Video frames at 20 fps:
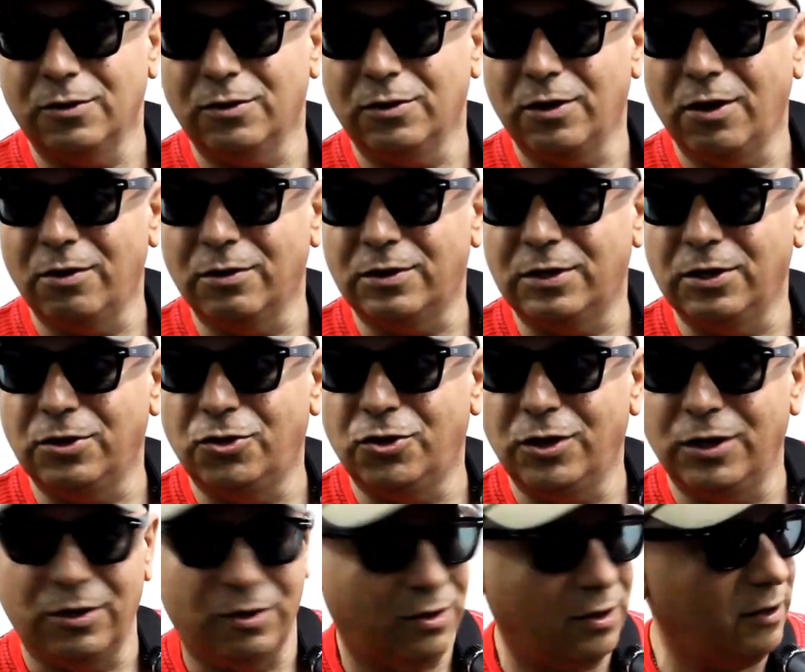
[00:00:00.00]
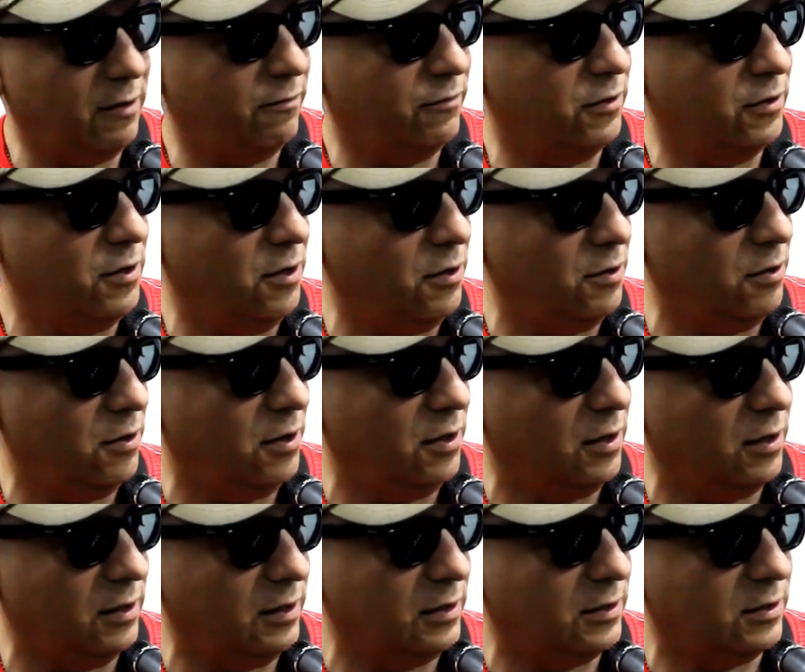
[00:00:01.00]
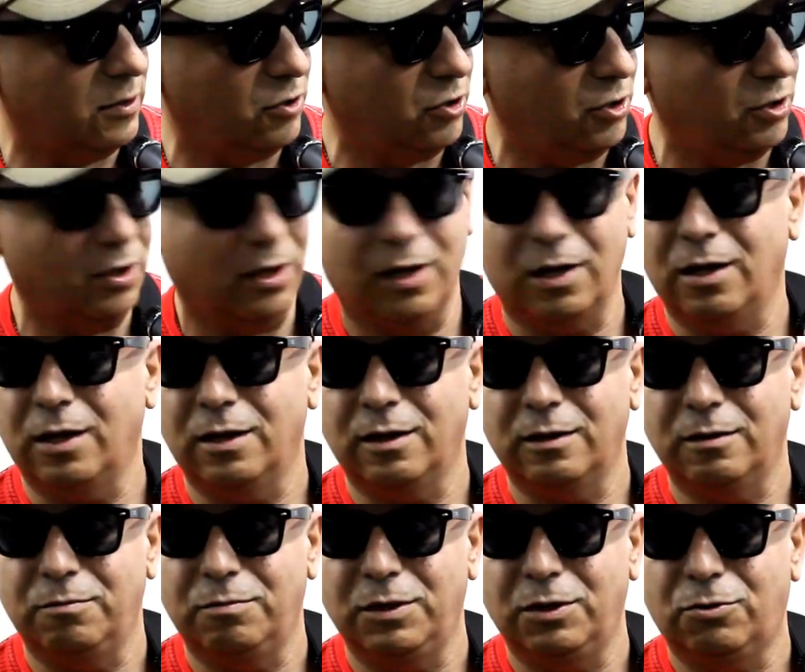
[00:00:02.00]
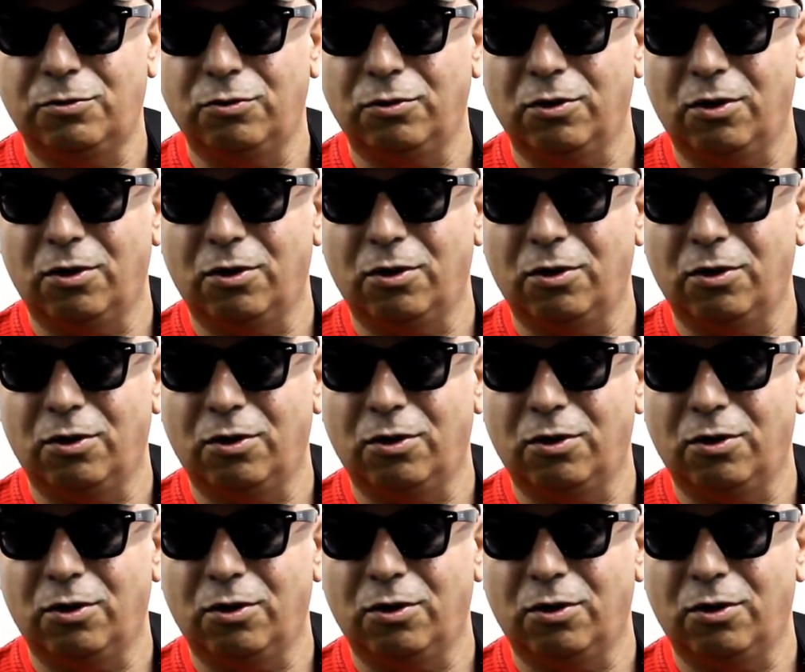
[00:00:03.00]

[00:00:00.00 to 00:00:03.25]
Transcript: you know it's a G. You don't have to go, that's G, A, B, too